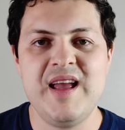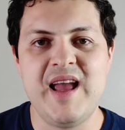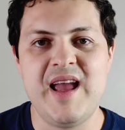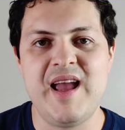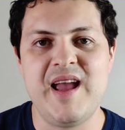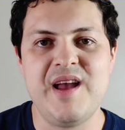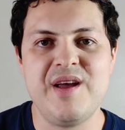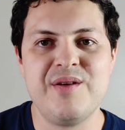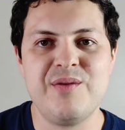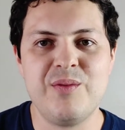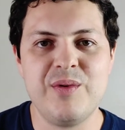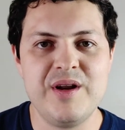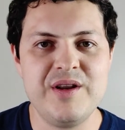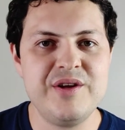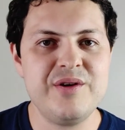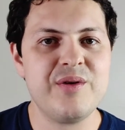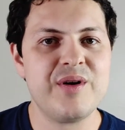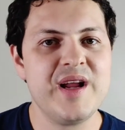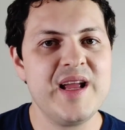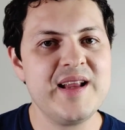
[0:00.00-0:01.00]
And when
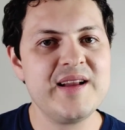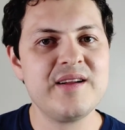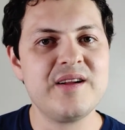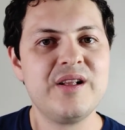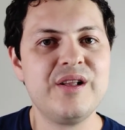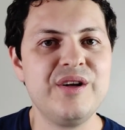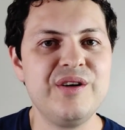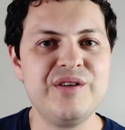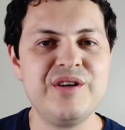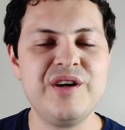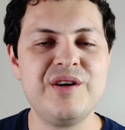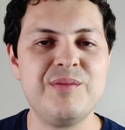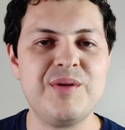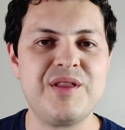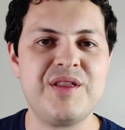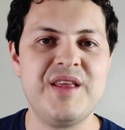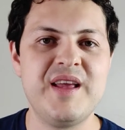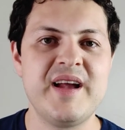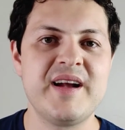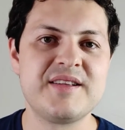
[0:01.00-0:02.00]
you are included
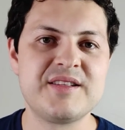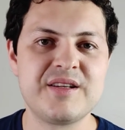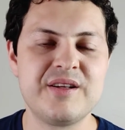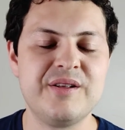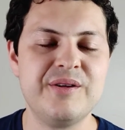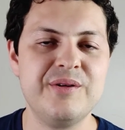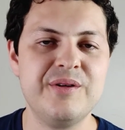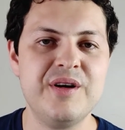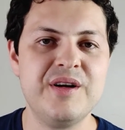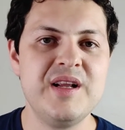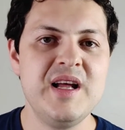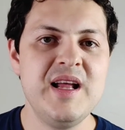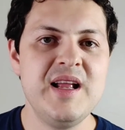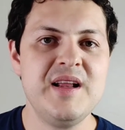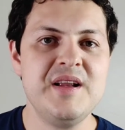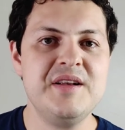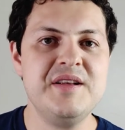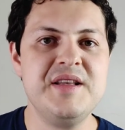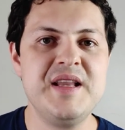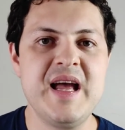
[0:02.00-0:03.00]
with the excluded,
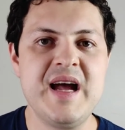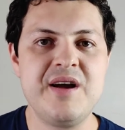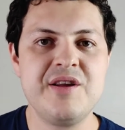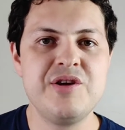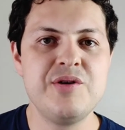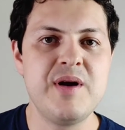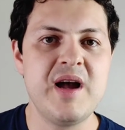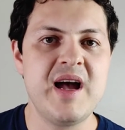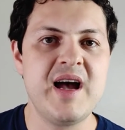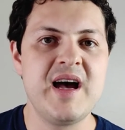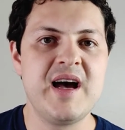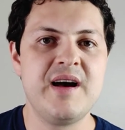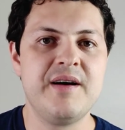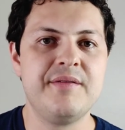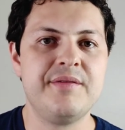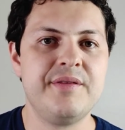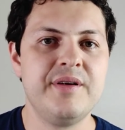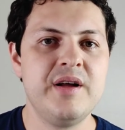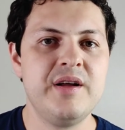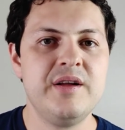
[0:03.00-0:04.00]
now you
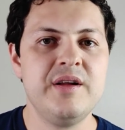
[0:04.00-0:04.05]
have